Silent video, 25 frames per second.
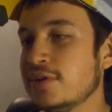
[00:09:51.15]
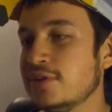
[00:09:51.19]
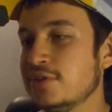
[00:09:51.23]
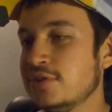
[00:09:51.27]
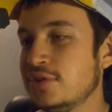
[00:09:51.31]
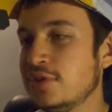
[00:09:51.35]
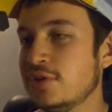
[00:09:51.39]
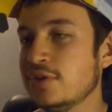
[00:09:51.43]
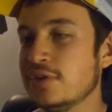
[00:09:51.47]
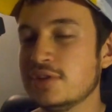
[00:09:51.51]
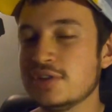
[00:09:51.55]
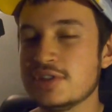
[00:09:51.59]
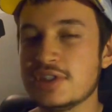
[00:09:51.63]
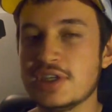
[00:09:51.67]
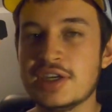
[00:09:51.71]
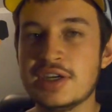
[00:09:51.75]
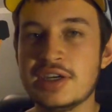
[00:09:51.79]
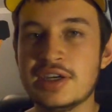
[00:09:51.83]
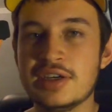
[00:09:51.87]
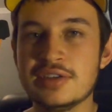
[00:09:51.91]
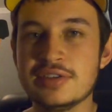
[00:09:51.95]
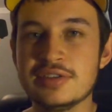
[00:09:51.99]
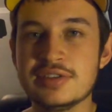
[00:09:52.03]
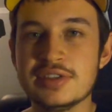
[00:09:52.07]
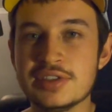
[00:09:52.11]
Turns
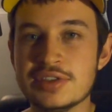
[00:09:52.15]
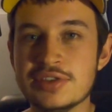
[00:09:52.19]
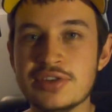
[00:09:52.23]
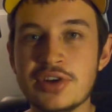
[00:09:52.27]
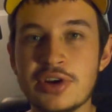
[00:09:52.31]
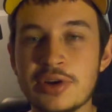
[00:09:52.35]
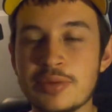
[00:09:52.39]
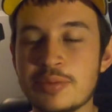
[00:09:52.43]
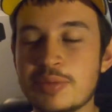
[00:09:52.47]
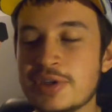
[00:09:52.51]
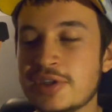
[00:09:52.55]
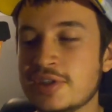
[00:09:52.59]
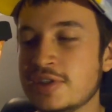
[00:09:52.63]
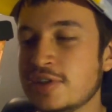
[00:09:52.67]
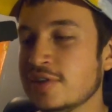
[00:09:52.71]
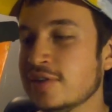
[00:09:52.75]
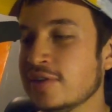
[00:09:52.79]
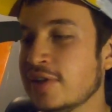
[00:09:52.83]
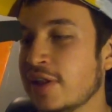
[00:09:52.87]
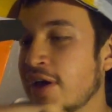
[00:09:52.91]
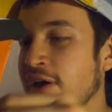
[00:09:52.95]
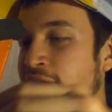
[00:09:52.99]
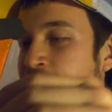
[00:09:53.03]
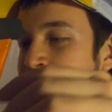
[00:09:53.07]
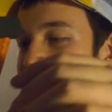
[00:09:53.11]
out it's not a big
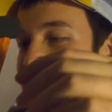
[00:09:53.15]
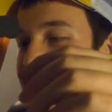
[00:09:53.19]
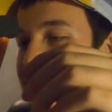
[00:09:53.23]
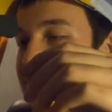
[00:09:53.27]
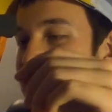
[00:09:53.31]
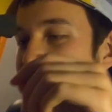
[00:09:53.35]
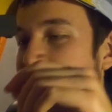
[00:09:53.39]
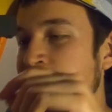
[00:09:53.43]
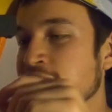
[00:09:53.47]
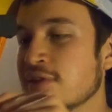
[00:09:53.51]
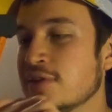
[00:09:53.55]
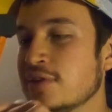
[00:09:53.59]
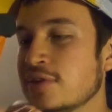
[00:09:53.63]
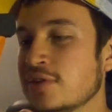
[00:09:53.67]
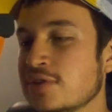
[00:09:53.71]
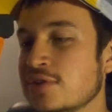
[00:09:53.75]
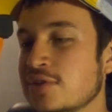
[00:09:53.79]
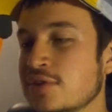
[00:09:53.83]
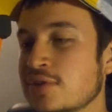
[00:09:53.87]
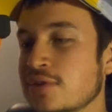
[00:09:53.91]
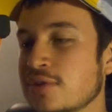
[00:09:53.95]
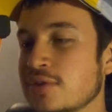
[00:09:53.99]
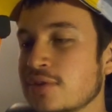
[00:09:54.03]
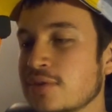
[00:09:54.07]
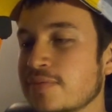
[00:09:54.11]
deal at all, as long as
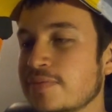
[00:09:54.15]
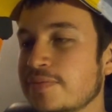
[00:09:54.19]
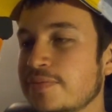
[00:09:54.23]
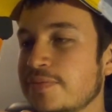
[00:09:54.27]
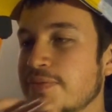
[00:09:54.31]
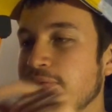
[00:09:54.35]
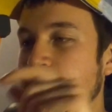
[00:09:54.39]
you,